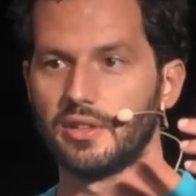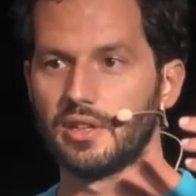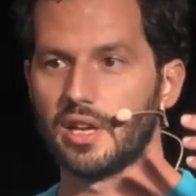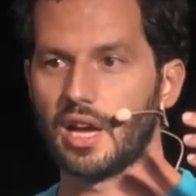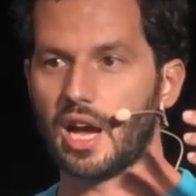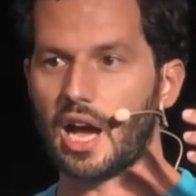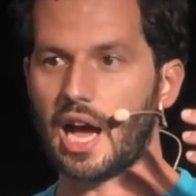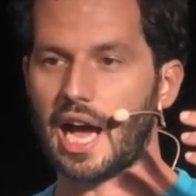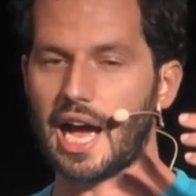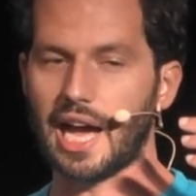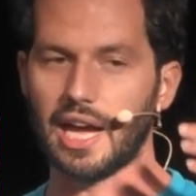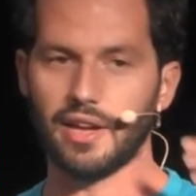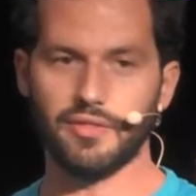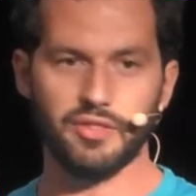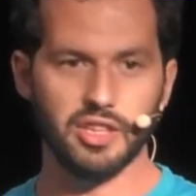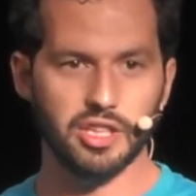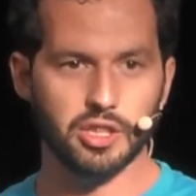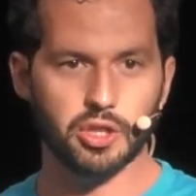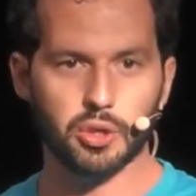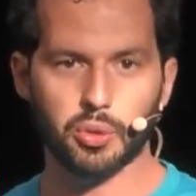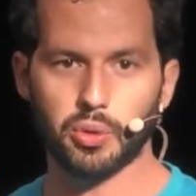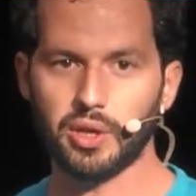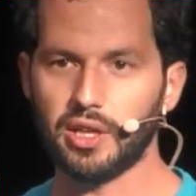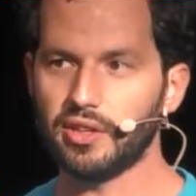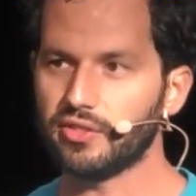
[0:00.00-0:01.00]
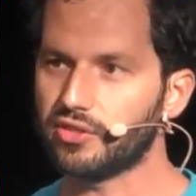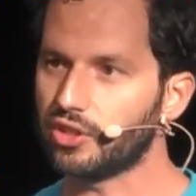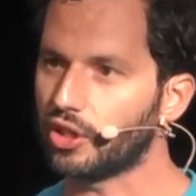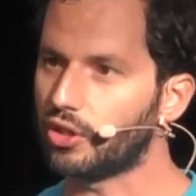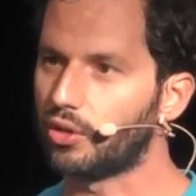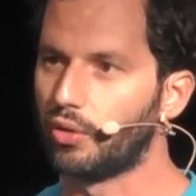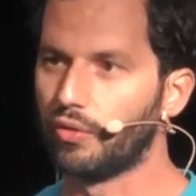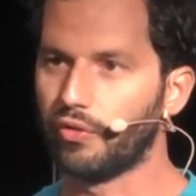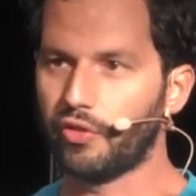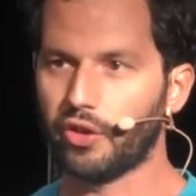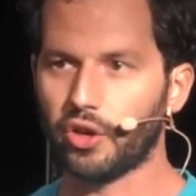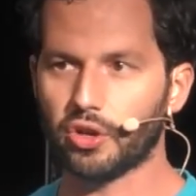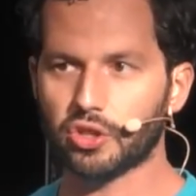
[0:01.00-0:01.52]
I've increased the
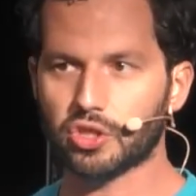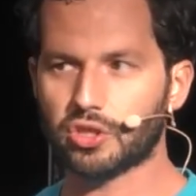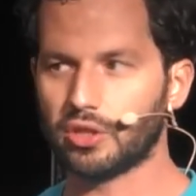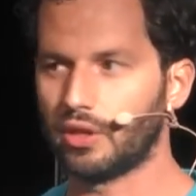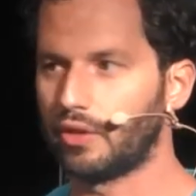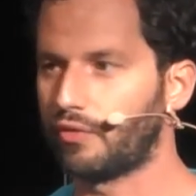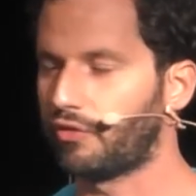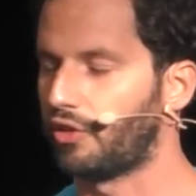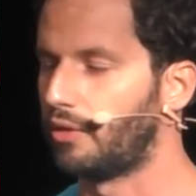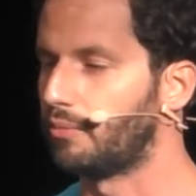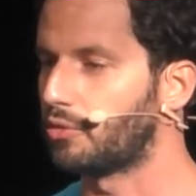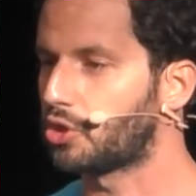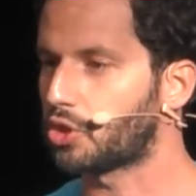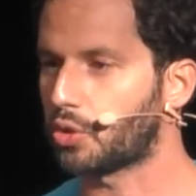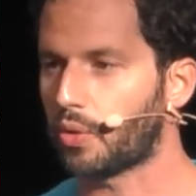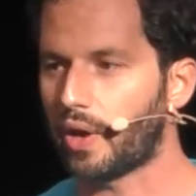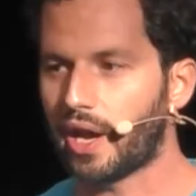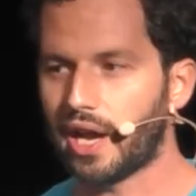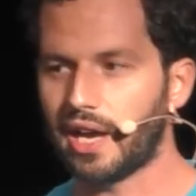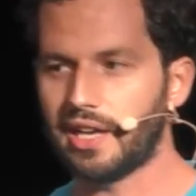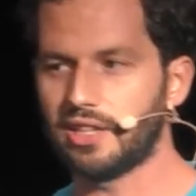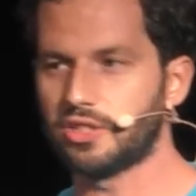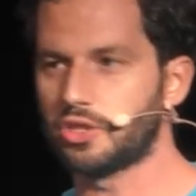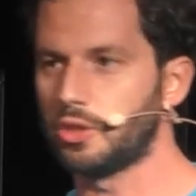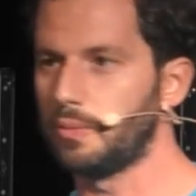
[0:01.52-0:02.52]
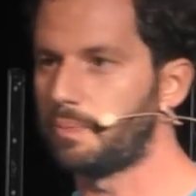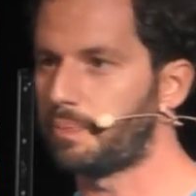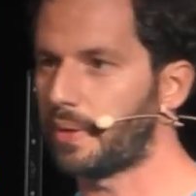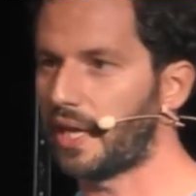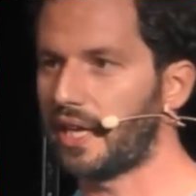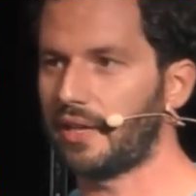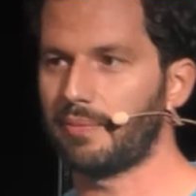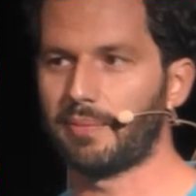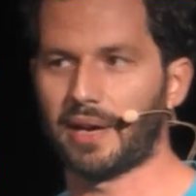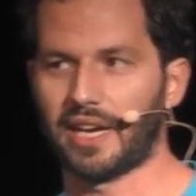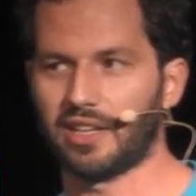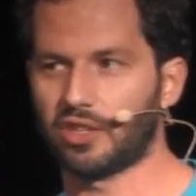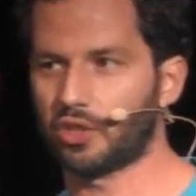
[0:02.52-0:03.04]
conversion from trial to pay
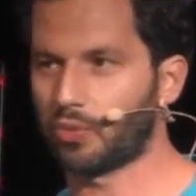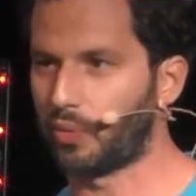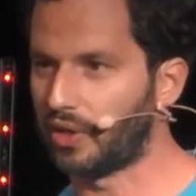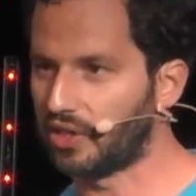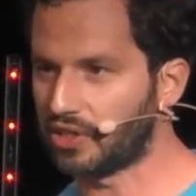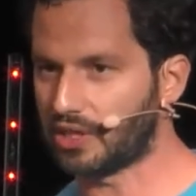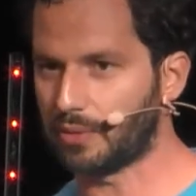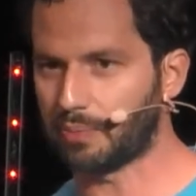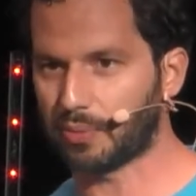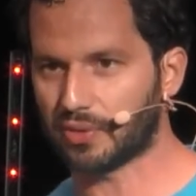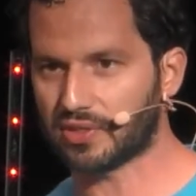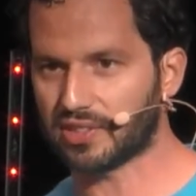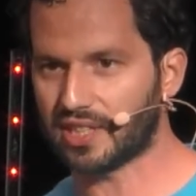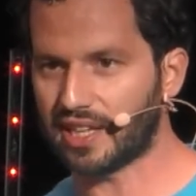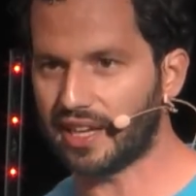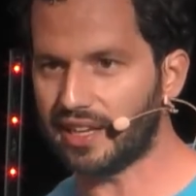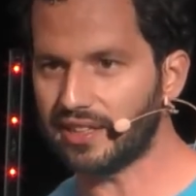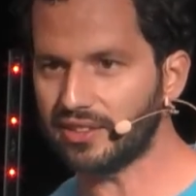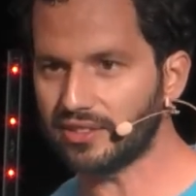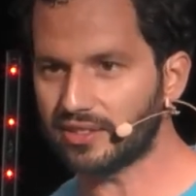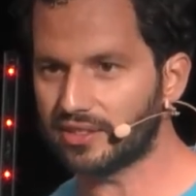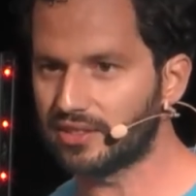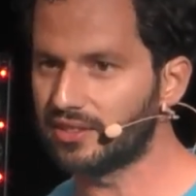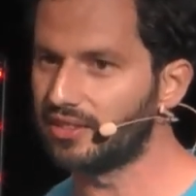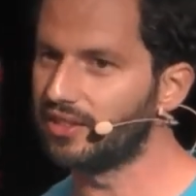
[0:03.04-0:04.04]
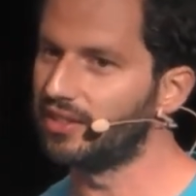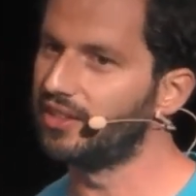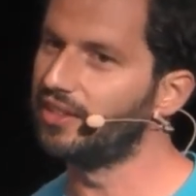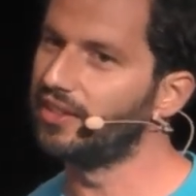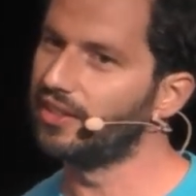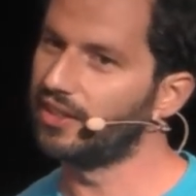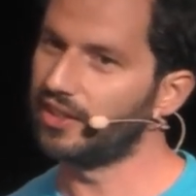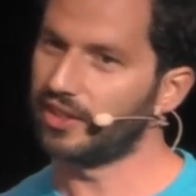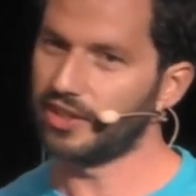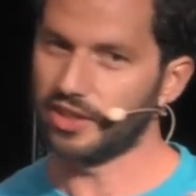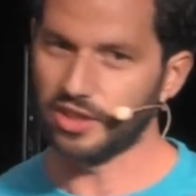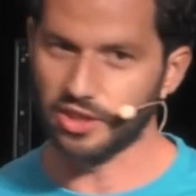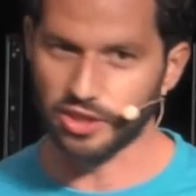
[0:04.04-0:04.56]
by 20%,
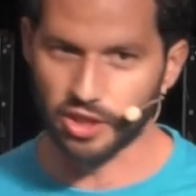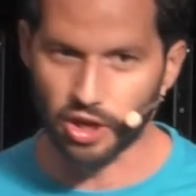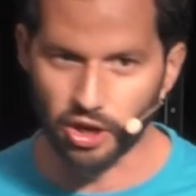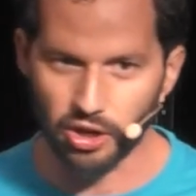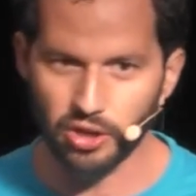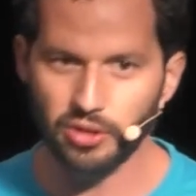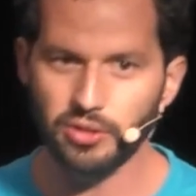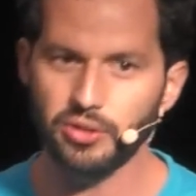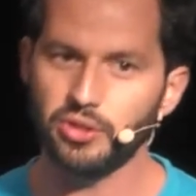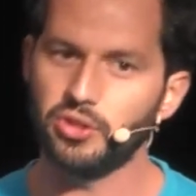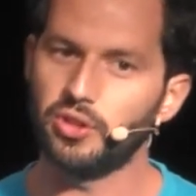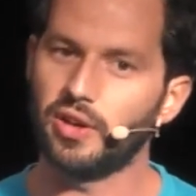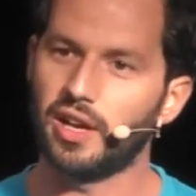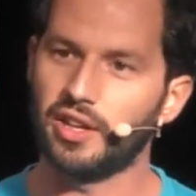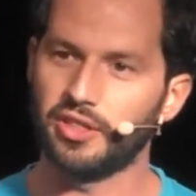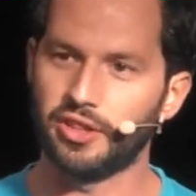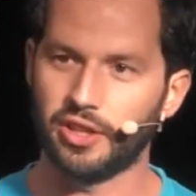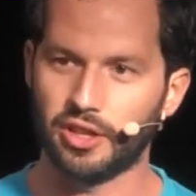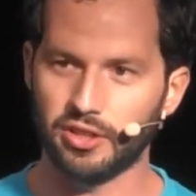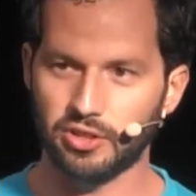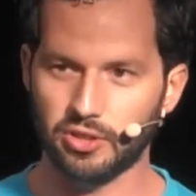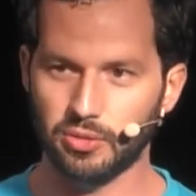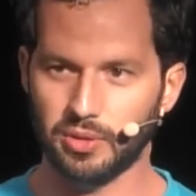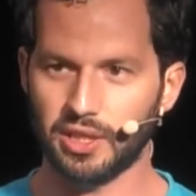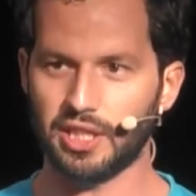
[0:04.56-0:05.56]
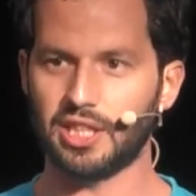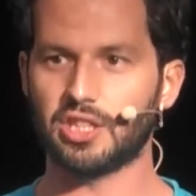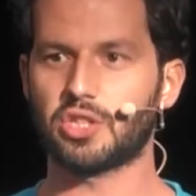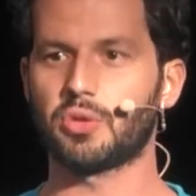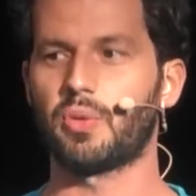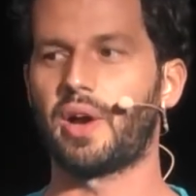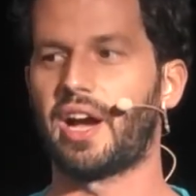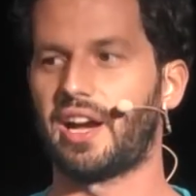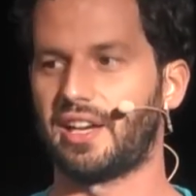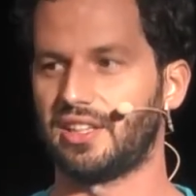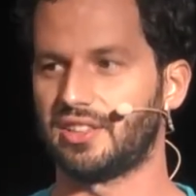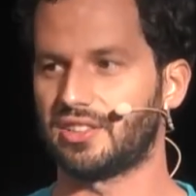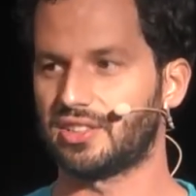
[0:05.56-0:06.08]
no, you are not doing it
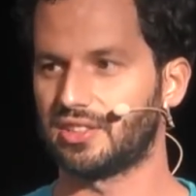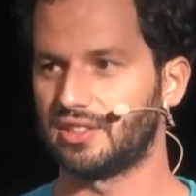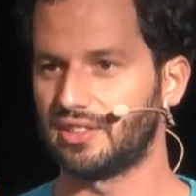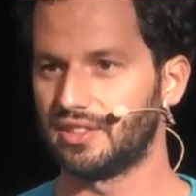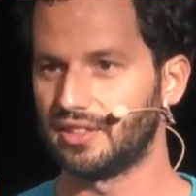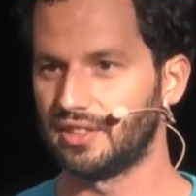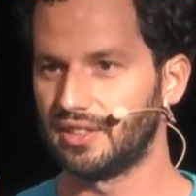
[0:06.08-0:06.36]
right.